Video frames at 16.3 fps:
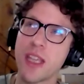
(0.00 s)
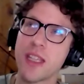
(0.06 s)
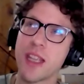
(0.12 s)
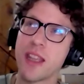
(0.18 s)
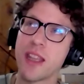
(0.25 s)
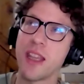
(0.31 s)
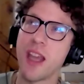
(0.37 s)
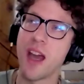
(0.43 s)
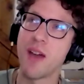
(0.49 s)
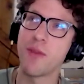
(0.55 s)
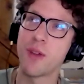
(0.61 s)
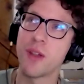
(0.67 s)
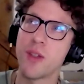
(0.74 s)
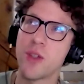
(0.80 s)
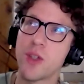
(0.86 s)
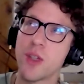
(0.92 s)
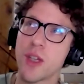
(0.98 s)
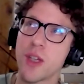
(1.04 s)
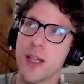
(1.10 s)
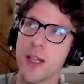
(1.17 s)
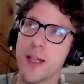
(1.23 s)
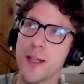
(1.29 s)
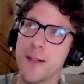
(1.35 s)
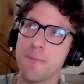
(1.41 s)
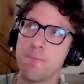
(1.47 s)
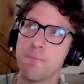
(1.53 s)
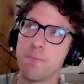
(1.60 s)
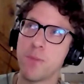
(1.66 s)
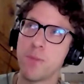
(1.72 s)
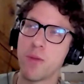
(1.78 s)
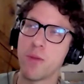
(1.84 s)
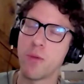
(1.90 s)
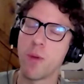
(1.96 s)
is that the average
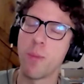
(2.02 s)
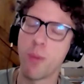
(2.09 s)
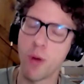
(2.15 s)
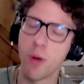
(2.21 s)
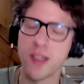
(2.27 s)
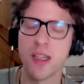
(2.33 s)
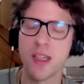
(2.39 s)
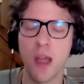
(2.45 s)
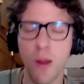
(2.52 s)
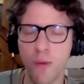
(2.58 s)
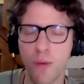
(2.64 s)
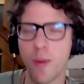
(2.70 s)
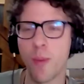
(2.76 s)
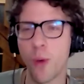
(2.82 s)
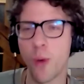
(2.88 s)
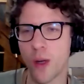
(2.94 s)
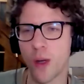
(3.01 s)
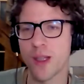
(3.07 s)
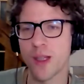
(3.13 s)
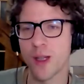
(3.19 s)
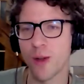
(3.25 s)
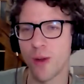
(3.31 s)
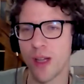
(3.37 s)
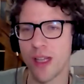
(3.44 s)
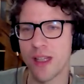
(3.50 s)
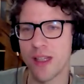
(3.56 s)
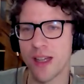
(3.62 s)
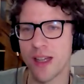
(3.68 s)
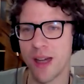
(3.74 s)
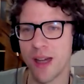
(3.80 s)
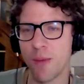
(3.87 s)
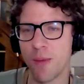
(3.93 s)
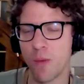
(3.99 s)
self-reported screen
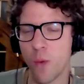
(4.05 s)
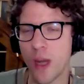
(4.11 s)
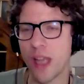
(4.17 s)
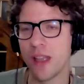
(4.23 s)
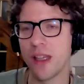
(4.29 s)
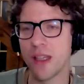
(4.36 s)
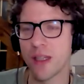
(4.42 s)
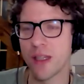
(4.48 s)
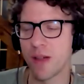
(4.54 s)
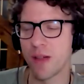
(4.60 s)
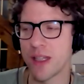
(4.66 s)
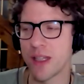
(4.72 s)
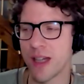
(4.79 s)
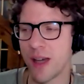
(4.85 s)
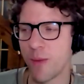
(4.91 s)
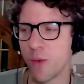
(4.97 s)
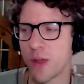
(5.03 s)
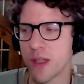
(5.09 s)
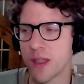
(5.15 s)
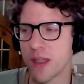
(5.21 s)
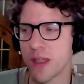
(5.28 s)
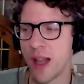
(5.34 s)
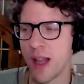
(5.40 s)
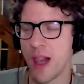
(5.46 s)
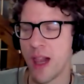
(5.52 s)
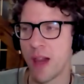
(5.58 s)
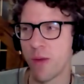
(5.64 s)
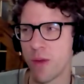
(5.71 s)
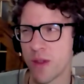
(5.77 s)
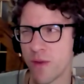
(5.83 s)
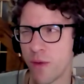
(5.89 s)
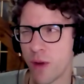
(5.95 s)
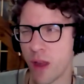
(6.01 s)
time, weekly screen time, was
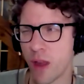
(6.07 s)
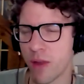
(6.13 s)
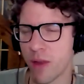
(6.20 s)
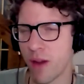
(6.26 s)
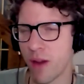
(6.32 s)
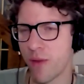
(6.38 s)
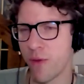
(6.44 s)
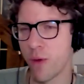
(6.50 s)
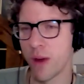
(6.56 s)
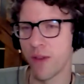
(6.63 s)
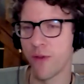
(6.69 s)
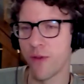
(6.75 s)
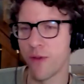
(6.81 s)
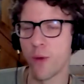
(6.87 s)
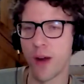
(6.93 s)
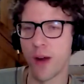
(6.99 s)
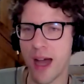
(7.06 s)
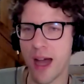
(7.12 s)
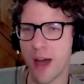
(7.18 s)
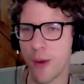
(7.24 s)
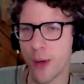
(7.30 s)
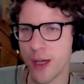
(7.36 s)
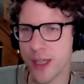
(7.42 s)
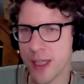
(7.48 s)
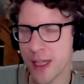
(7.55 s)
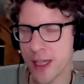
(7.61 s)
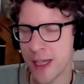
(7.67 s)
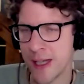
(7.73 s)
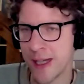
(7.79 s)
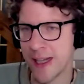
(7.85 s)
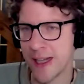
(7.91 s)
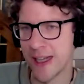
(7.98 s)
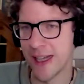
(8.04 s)
43, 44 hours.
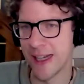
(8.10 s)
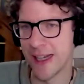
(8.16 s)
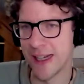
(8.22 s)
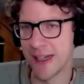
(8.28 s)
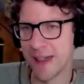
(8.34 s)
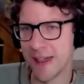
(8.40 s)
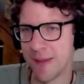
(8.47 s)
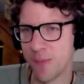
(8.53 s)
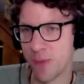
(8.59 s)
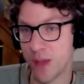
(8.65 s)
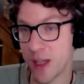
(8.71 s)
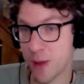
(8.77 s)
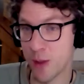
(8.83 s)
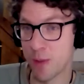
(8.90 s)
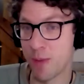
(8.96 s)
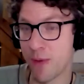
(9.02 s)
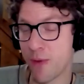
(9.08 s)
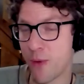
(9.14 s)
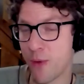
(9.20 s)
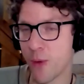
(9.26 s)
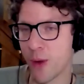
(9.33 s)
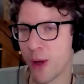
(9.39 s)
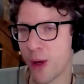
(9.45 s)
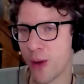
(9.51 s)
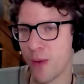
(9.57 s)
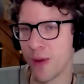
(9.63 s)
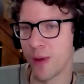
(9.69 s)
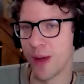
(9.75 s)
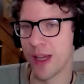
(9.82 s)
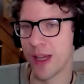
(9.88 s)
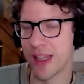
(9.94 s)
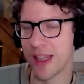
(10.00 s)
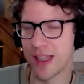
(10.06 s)
This was before COVID,
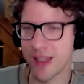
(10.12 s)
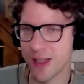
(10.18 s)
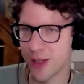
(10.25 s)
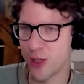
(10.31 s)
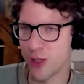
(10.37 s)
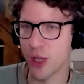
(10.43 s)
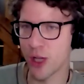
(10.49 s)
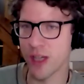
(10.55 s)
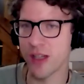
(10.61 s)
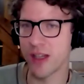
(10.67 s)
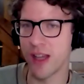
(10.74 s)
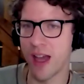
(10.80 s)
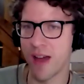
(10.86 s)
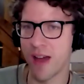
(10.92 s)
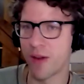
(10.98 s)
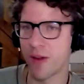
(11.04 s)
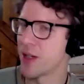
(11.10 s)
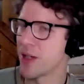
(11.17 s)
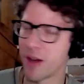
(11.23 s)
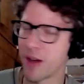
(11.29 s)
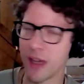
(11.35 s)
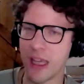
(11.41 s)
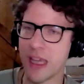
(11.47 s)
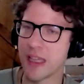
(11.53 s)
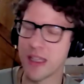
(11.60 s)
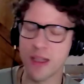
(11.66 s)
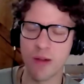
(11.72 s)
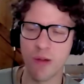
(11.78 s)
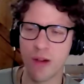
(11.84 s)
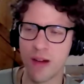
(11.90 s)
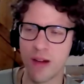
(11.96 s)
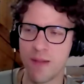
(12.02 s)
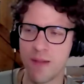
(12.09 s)
right? And this is just the average. There are kids
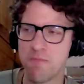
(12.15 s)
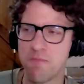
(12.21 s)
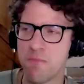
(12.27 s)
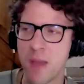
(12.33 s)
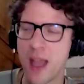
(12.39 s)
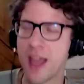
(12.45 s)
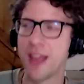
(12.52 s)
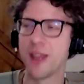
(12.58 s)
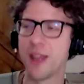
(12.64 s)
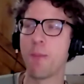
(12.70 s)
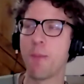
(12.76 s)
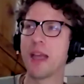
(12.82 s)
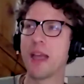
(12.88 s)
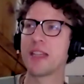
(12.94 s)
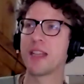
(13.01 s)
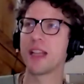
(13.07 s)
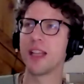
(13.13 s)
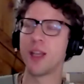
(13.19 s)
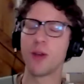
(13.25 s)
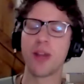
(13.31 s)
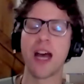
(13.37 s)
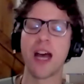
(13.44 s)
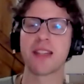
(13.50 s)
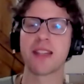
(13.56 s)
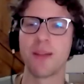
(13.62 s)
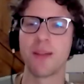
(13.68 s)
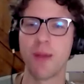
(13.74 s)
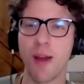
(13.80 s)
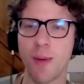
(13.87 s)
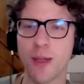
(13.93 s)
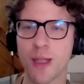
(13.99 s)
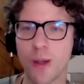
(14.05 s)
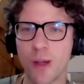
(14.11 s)
who are, they're basically, you'd ask them, how
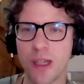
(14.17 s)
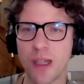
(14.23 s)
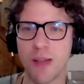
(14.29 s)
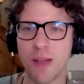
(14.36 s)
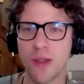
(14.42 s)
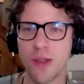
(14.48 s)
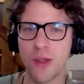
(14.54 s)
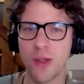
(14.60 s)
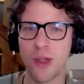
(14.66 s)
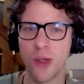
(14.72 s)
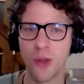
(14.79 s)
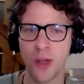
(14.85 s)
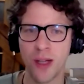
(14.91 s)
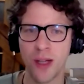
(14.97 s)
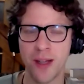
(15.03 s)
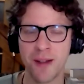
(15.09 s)
much screen time do you do?